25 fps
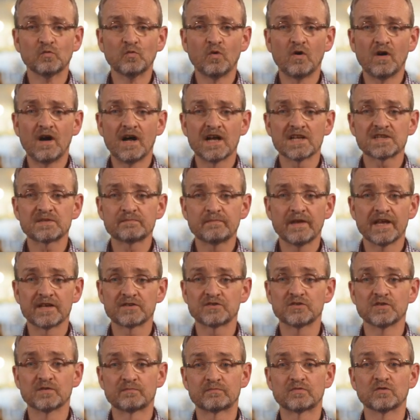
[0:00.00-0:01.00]
what
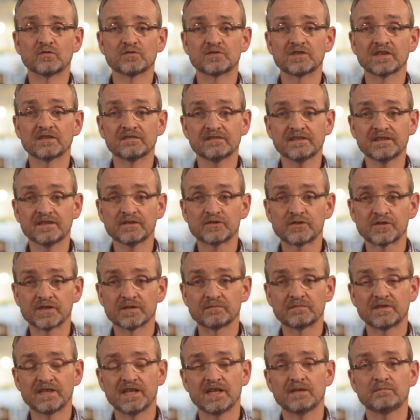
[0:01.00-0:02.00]
aspects of your project
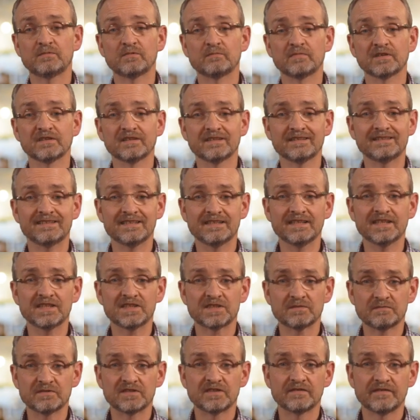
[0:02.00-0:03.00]
leadership capability need
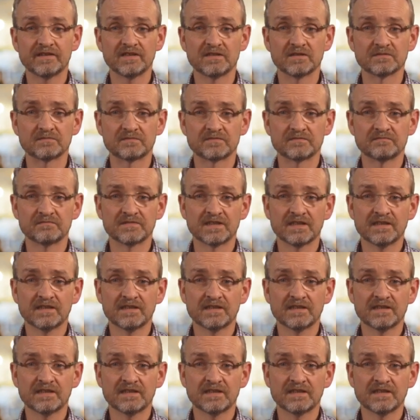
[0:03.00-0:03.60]
to be developed.